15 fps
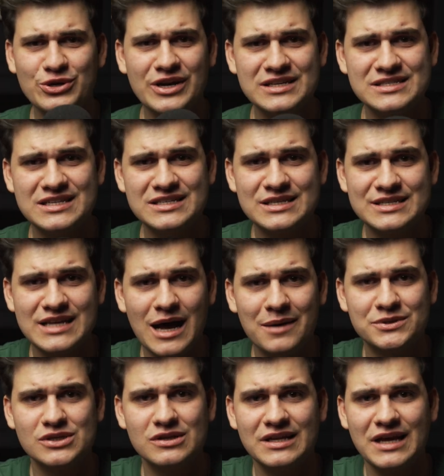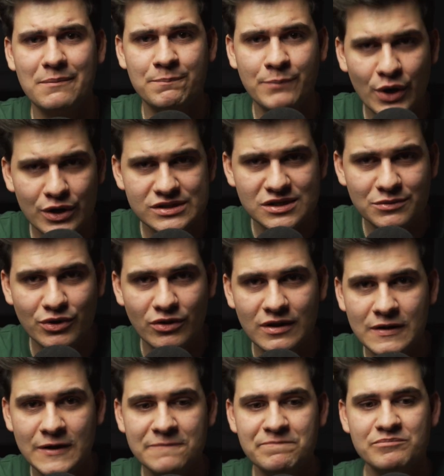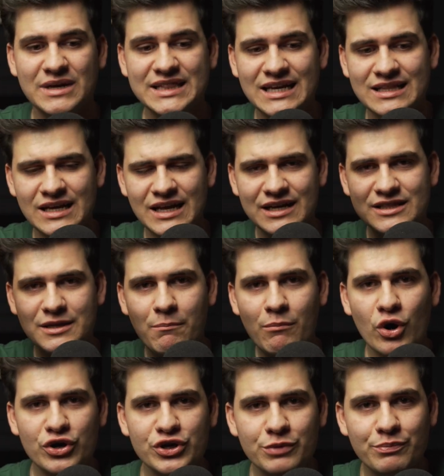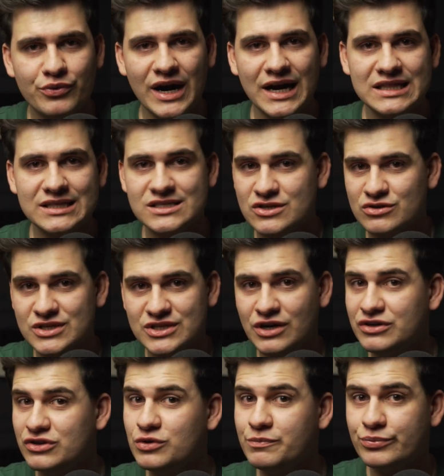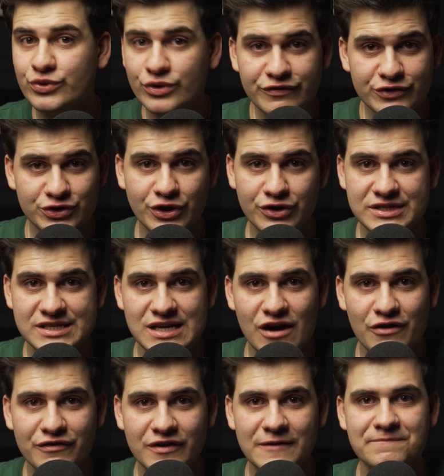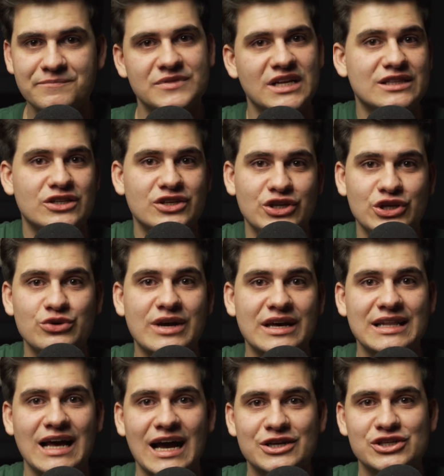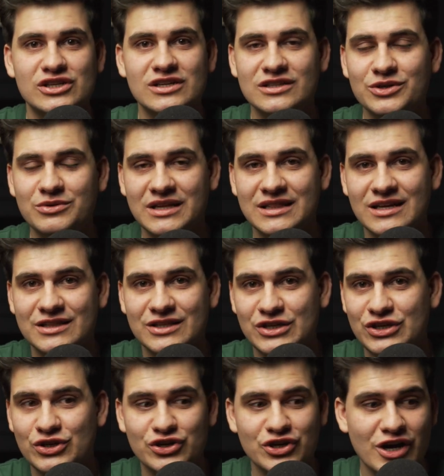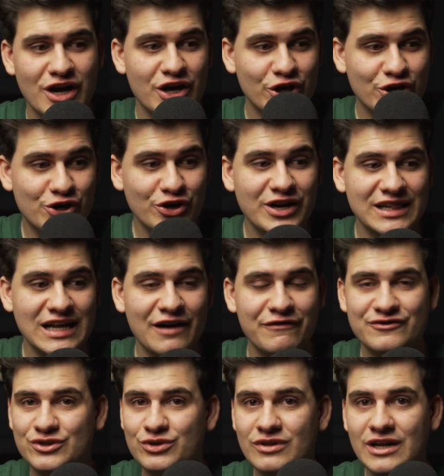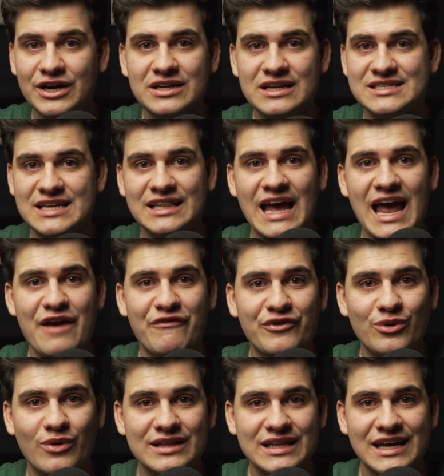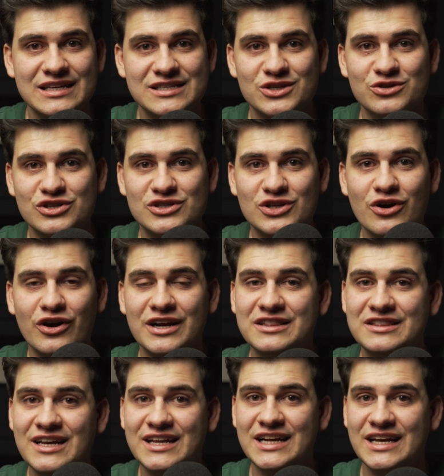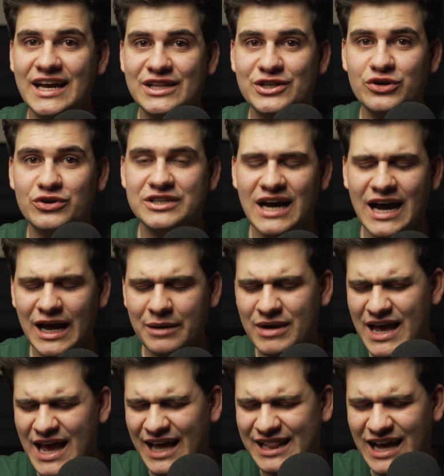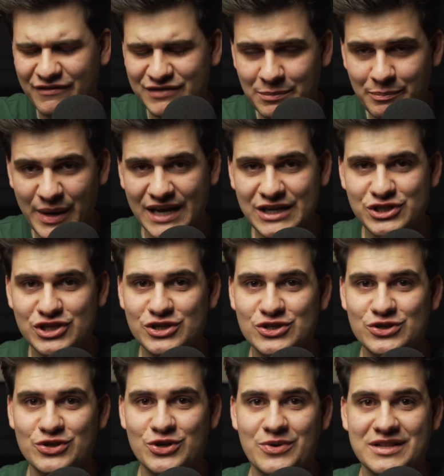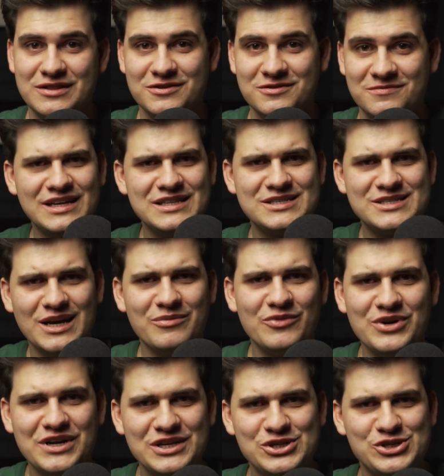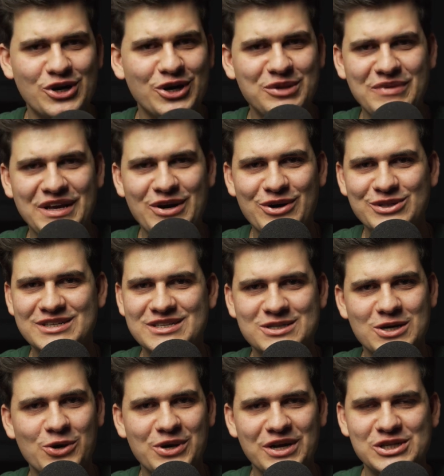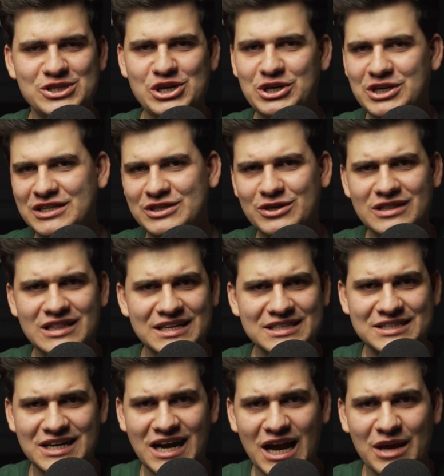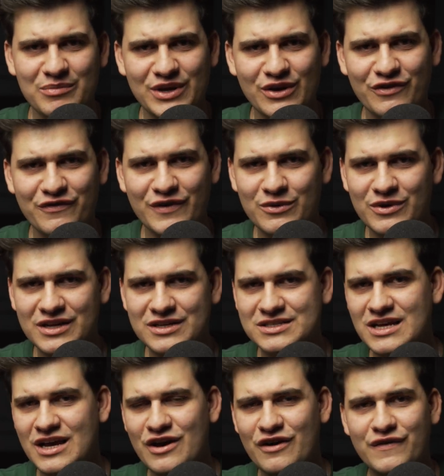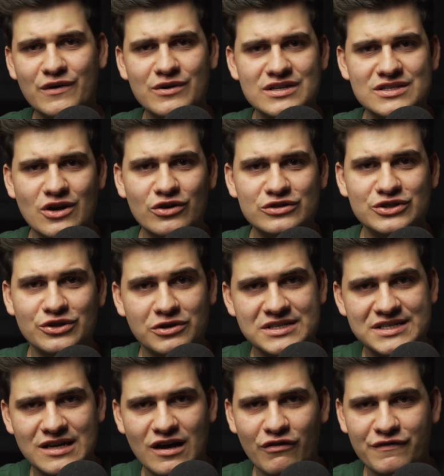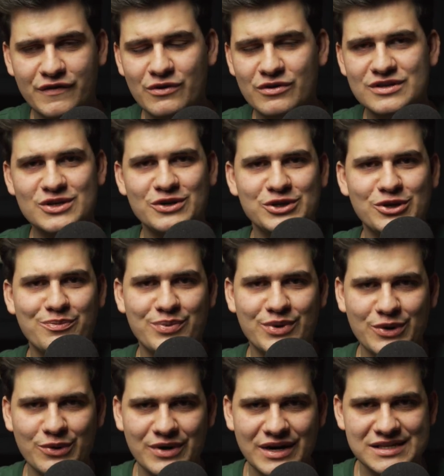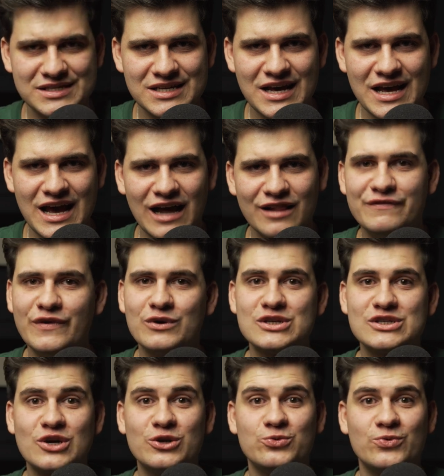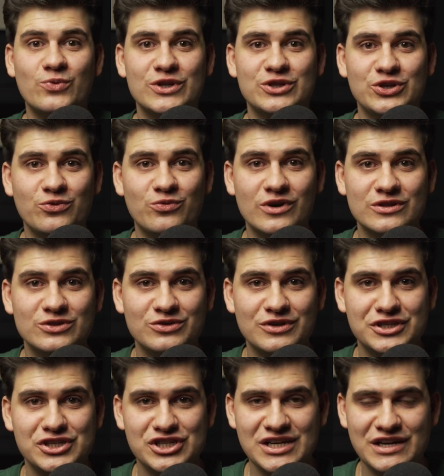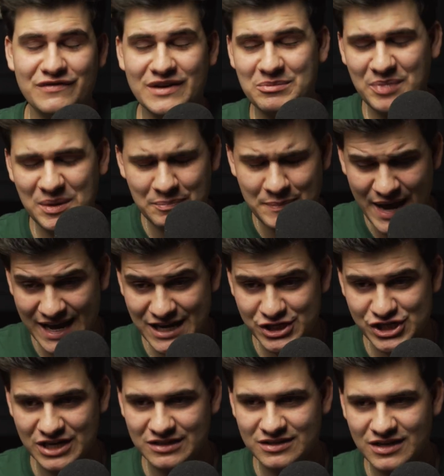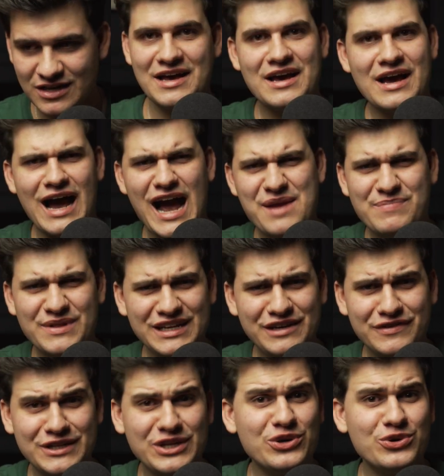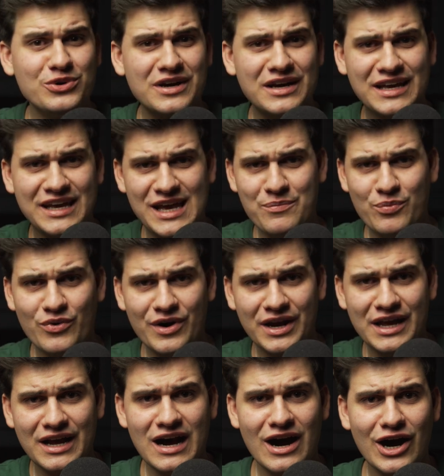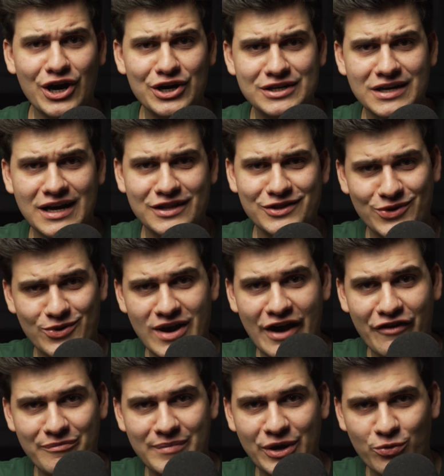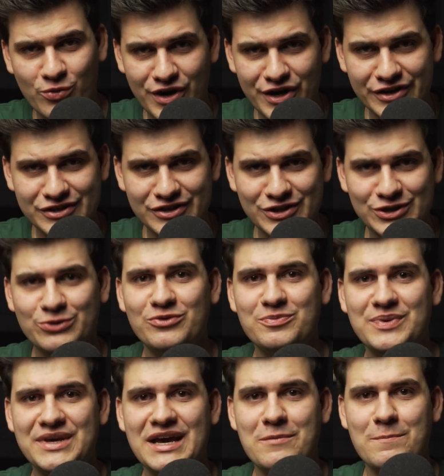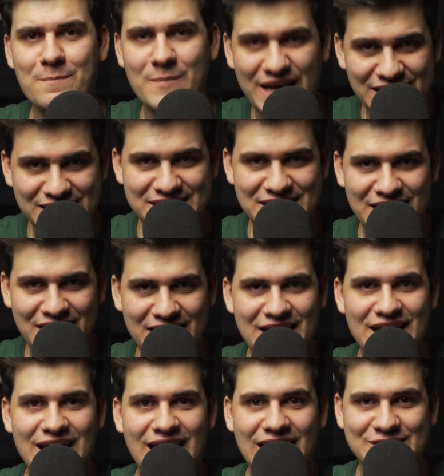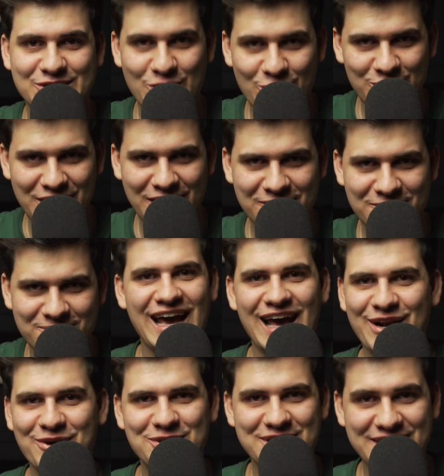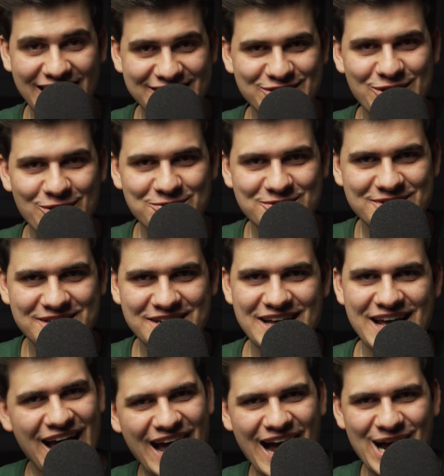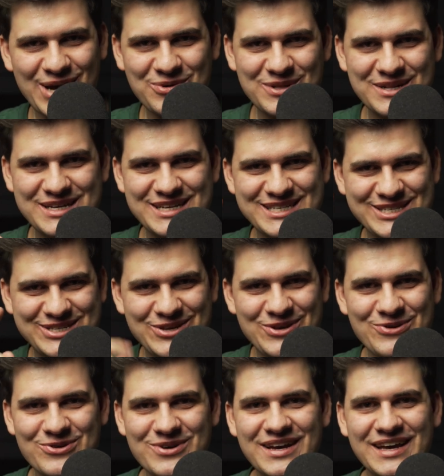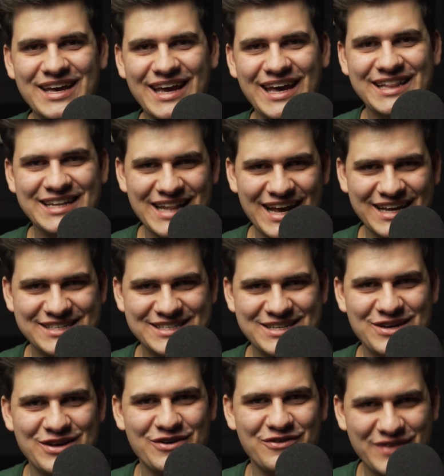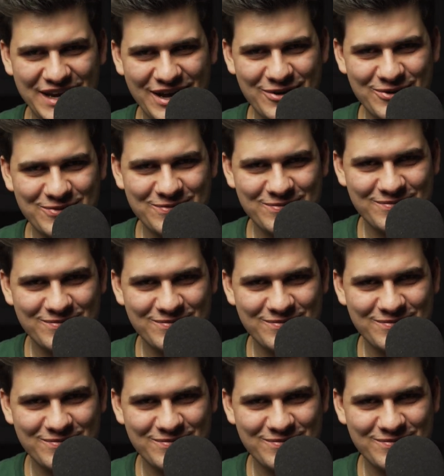do this. This is absolutely impossible. But then the more you practice, you start to prove to yourself that you can actually do it, that you're good enough to learn this, and everyone is. You just gotta dedicate your time and have the patience to do it. In summary, join me on this coding journey. Don't let time be your focus. Focus on yourself, focus on your progress, and focus on what you want to achieve, and be patient. I believe in you, keep working hard, and you have my word, you will be amazing at coding. And on that note, I will see you in the next video.